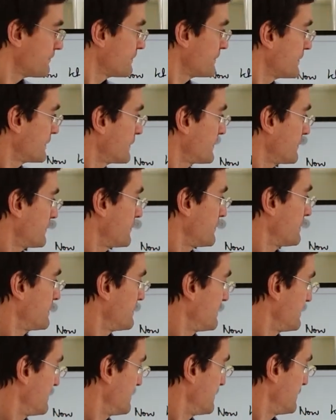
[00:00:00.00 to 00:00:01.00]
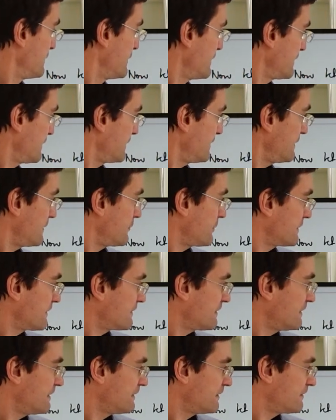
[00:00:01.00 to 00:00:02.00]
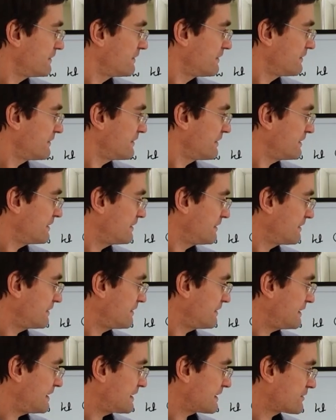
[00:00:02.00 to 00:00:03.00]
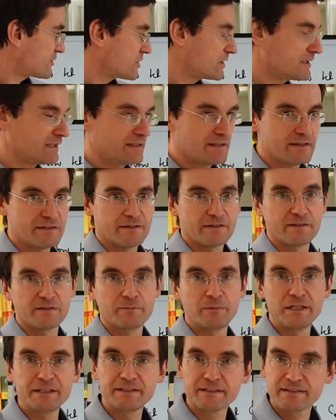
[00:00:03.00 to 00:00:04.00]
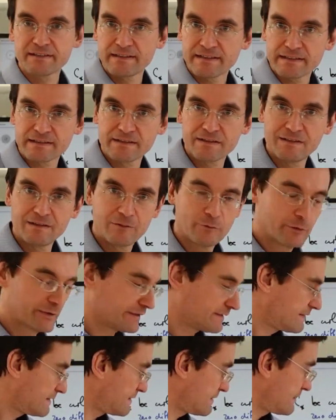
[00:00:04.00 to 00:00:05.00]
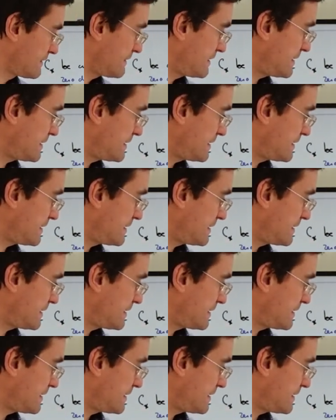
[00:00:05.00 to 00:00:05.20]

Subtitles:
So this sequence here is actually a split exact sequence,